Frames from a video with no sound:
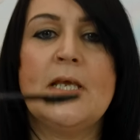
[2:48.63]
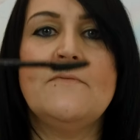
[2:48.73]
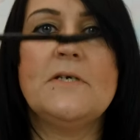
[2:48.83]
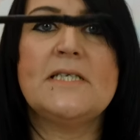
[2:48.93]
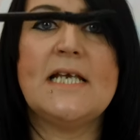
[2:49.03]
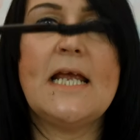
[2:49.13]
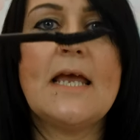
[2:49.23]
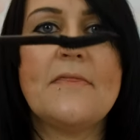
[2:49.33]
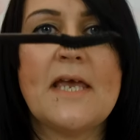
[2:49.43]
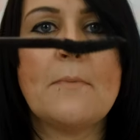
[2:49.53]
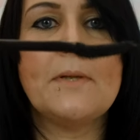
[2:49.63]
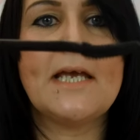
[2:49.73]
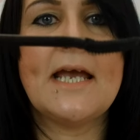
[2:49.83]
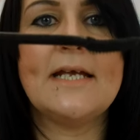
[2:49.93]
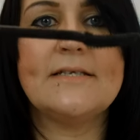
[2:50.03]
If you see, the
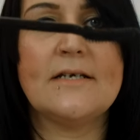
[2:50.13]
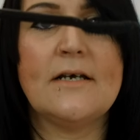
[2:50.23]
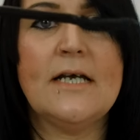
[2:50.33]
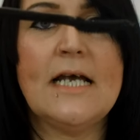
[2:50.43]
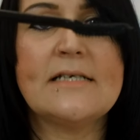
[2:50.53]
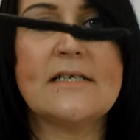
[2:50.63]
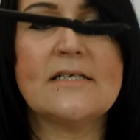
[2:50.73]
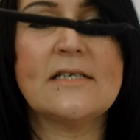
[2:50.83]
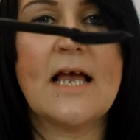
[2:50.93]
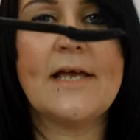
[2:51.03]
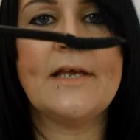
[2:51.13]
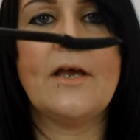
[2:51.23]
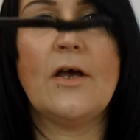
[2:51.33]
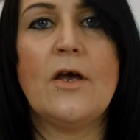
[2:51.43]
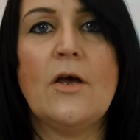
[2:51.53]
applicator has a slight
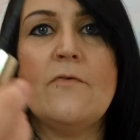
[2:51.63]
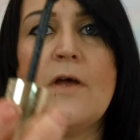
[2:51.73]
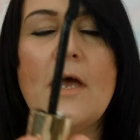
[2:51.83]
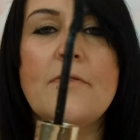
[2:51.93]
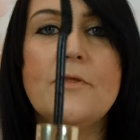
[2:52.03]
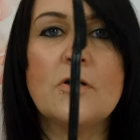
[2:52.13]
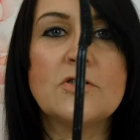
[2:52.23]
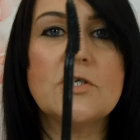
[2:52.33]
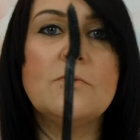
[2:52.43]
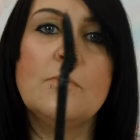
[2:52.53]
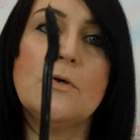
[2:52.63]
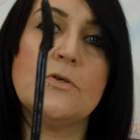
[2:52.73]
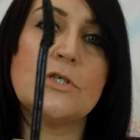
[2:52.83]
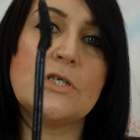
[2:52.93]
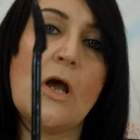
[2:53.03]
curve, not too
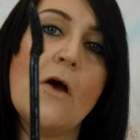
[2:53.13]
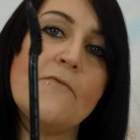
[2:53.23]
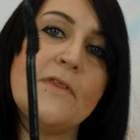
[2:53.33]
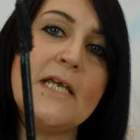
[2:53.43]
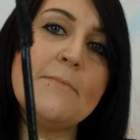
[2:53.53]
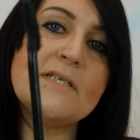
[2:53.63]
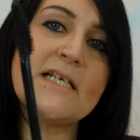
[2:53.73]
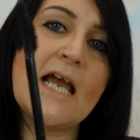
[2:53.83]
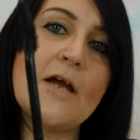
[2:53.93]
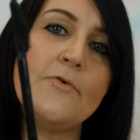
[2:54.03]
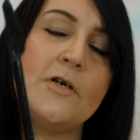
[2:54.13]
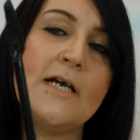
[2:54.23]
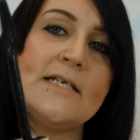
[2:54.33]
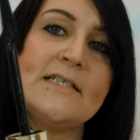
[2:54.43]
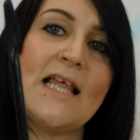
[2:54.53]
much of the
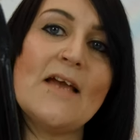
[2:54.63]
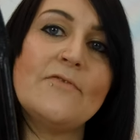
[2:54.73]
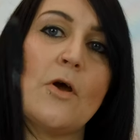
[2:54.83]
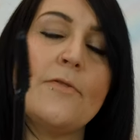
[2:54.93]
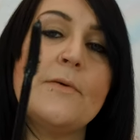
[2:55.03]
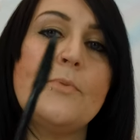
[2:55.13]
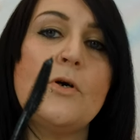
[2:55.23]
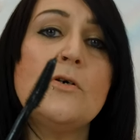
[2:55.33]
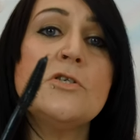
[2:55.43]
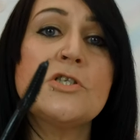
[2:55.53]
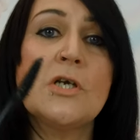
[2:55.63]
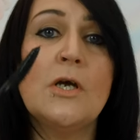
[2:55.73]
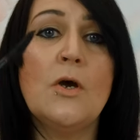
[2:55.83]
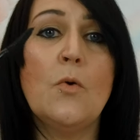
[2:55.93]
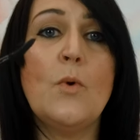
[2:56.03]
mascara is left on the brush,
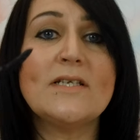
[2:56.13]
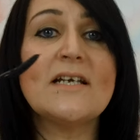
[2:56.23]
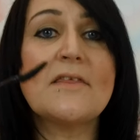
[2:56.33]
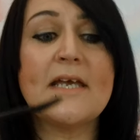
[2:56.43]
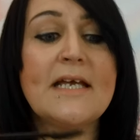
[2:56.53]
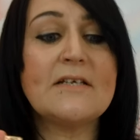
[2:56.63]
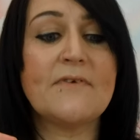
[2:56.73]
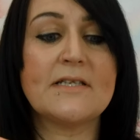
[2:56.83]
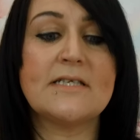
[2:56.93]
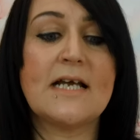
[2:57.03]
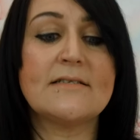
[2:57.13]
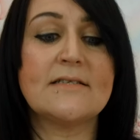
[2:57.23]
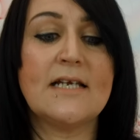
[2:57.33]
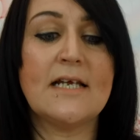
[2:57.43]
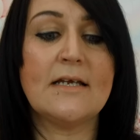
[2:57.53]
which I think is
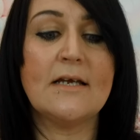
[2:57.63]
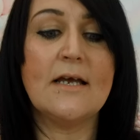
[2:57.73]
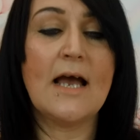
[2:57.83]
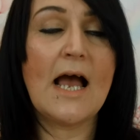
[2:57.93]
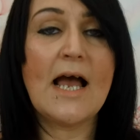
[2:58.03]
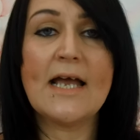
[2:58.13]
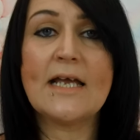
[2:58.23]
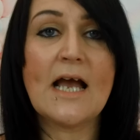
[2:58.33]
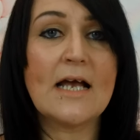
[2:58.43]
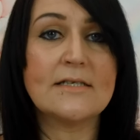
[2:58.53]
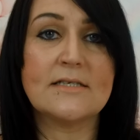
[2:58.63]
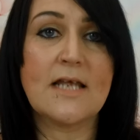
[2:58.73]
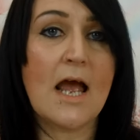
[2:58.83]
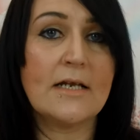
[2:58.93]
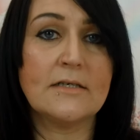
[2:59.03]
fantastic. I can't
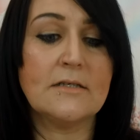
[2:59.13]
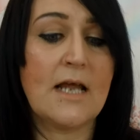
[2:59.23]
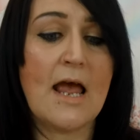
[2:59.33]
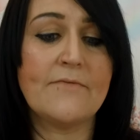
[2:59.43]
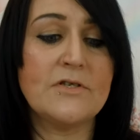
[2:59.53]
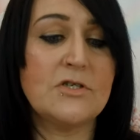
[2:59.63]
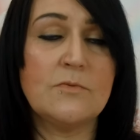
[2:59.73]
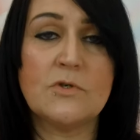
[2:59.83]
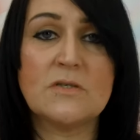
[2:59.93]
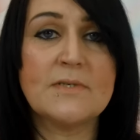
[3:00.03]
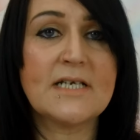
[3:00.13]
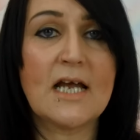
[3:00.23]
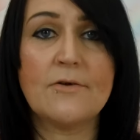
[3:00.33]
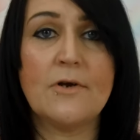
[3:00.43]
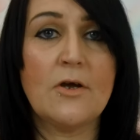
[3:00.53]
stand having too much
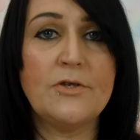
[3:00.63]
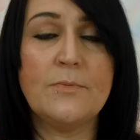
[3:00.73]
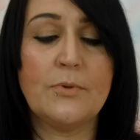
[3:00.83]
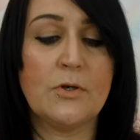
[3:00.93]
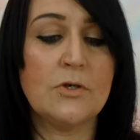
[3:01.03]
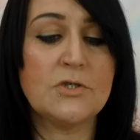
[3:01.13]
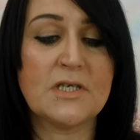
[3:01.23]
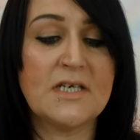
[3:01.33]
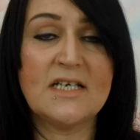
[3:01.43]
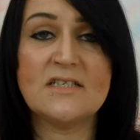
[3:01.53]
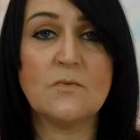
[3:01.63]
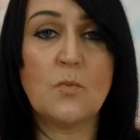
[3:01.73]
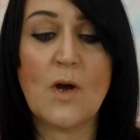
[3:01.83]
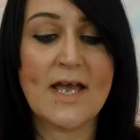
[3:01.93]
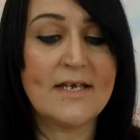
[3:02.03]
mascara on your brush. I it's a
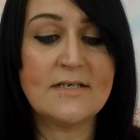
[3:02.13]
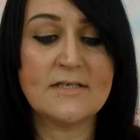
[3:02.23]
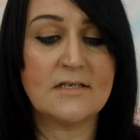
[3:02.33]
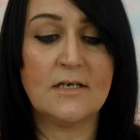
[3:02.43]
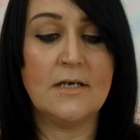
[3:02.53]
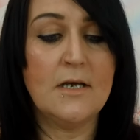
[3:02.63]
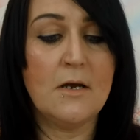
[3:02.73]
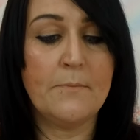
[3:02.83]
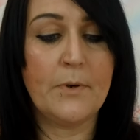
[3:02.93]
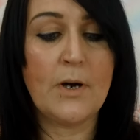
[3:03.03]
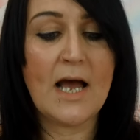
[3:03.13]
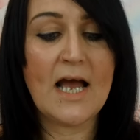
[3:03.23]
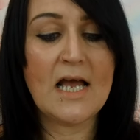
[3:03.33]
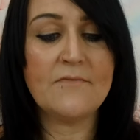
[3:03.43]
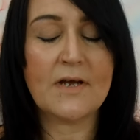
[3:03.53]
waste, but
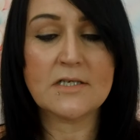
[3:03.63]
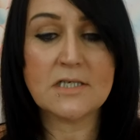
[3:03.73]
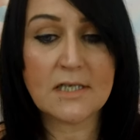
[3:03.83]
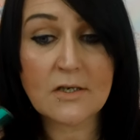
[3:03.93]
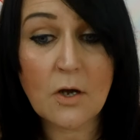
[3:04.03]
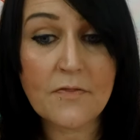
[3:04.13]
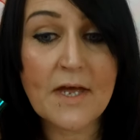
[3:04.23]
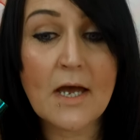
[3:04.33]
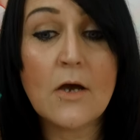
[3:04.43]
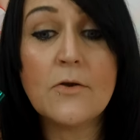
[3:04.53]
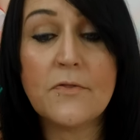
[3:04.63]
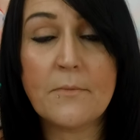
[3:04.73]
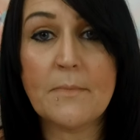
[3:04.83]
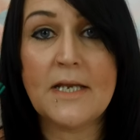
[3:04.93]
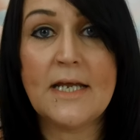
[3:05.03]
I've actually got that on at the
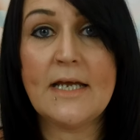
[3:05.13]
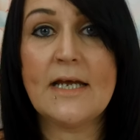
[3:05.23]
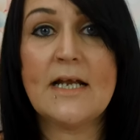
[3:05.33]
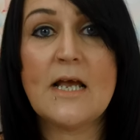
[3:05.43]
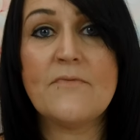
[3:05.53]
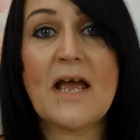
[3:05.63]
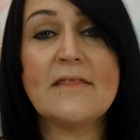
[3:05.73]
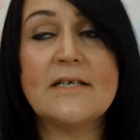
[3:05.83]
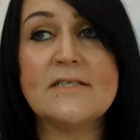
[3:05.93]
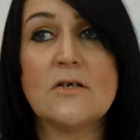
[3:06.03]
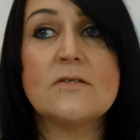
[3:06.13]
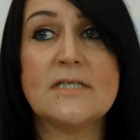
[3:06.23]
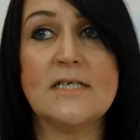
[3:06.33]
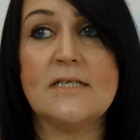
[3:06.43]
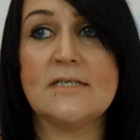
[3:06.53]
minute, and I've had this on
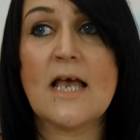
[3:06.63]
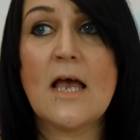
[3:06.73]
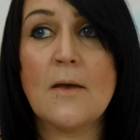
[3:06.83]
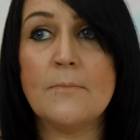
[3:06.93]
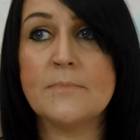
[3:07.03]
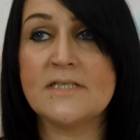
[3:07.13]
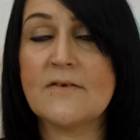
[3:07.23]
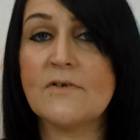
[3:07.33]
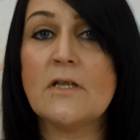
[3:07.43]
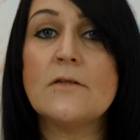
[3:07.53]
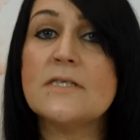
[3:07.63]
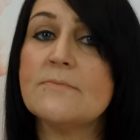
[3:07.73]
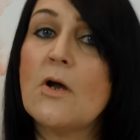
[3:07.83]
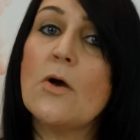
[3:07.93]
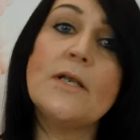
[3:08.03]
since 7 o'clock this
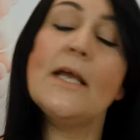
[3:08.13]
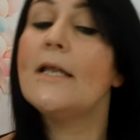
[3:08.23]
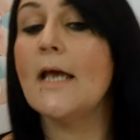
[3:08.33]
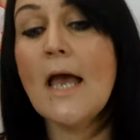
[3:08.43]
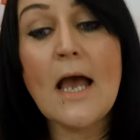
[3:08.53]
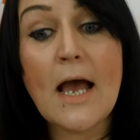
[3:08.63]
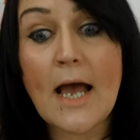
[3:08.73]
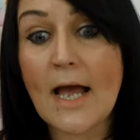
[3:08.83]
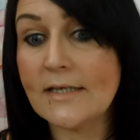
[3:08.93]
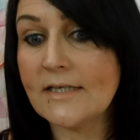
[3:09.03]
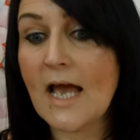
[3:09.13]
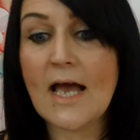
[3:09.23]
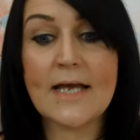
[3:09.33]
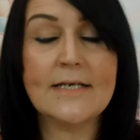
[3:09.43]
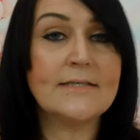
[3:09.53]
morning, and
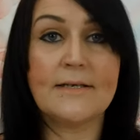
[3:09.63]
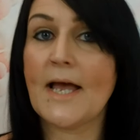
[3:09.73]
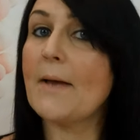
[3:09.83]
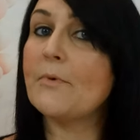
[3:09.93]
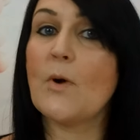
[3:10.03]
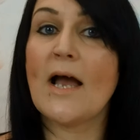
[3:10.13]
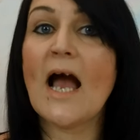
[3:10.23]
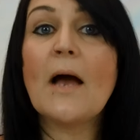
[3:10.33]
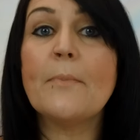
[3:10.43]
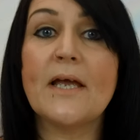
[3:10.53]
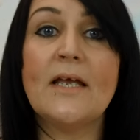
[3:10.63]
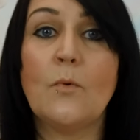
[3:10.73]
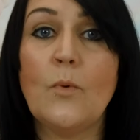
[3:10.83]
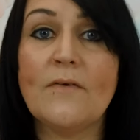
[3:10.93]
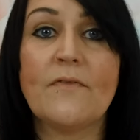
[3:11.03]
guys, I'm quite happy
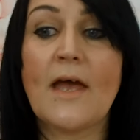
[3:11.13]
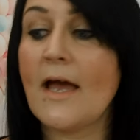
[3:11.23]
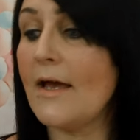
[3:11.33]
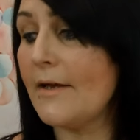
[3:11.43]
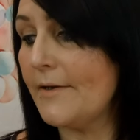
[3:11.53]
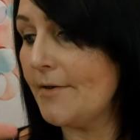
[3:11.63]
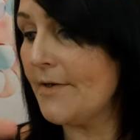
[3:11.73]
with that.